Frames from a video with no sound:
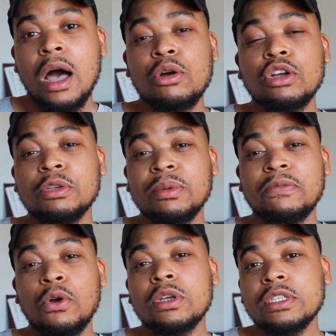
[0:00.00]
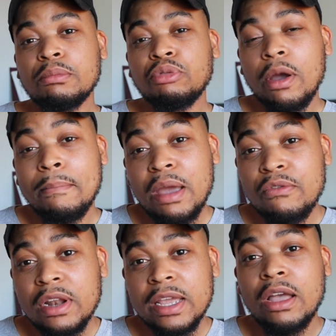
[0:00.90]
I'm going to be focusing
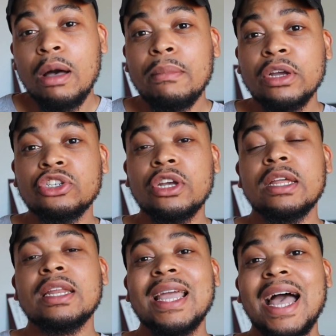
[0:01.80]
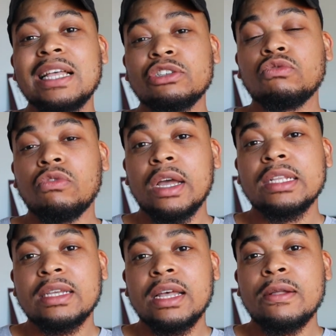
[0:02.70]
primarily on my journey as a
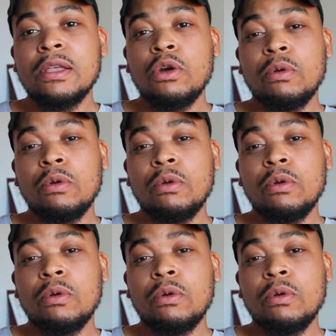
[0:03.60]
writer,